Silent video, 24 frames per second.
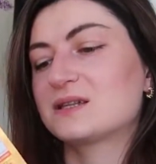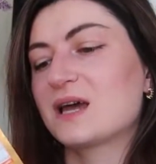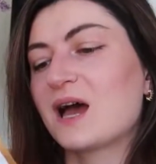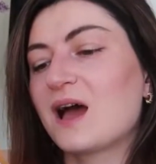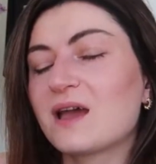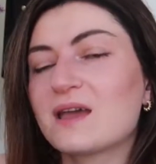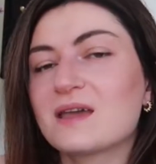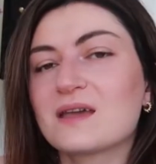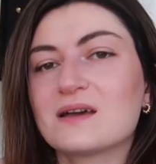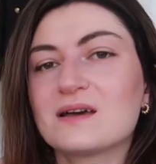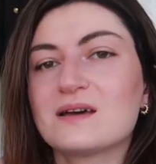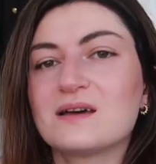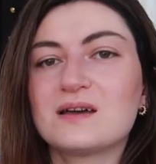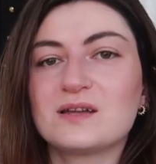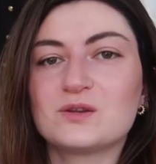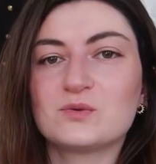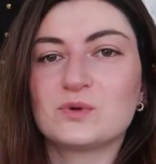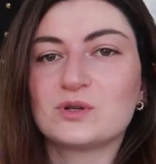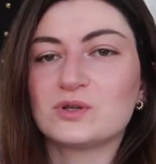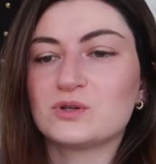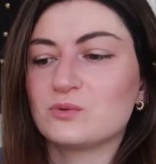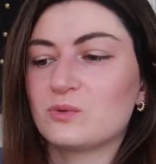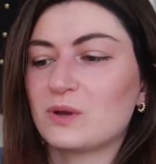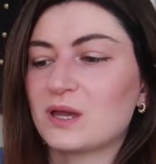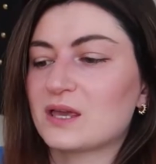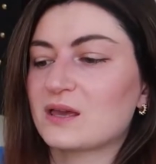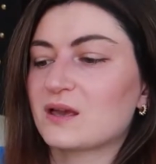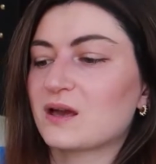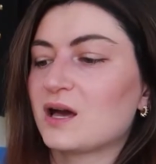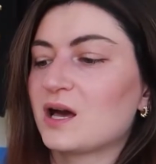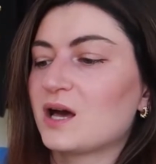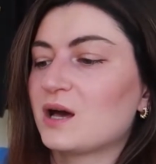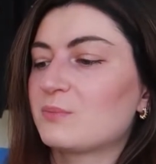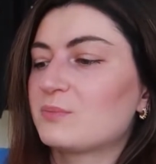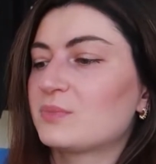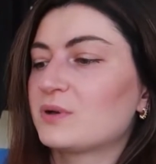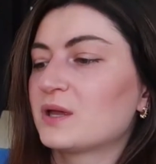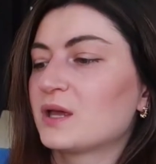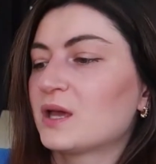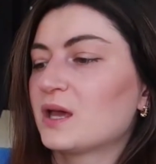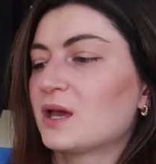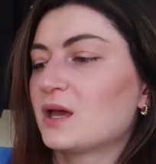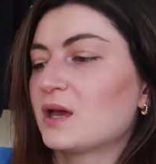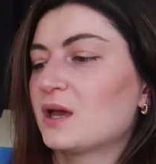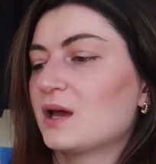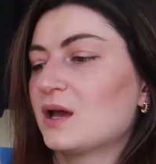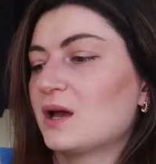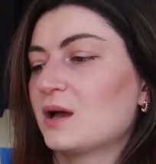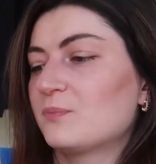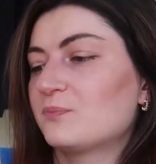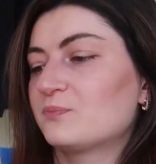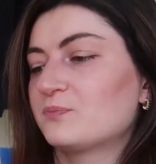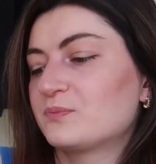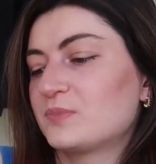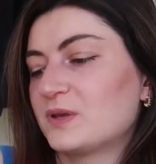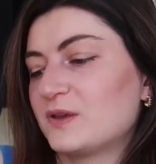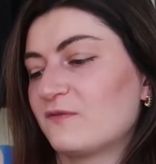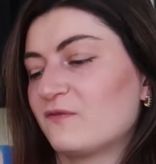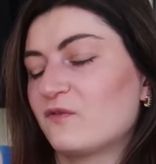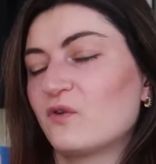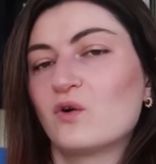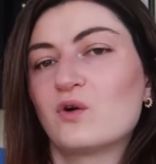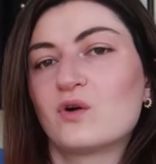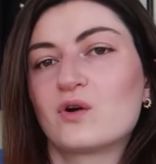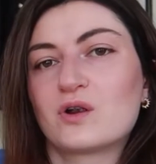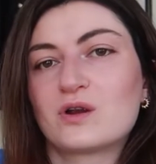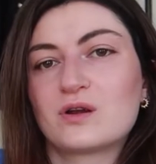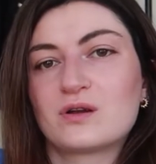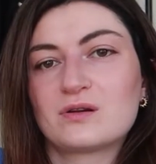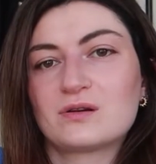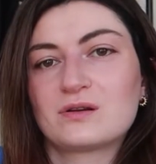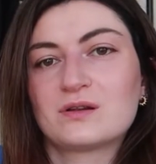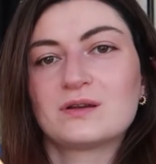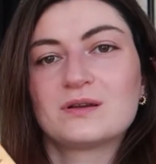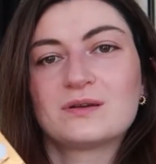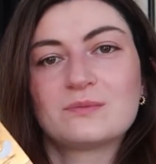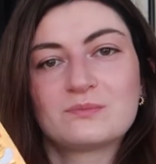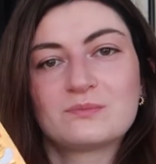tired when you wake up um, before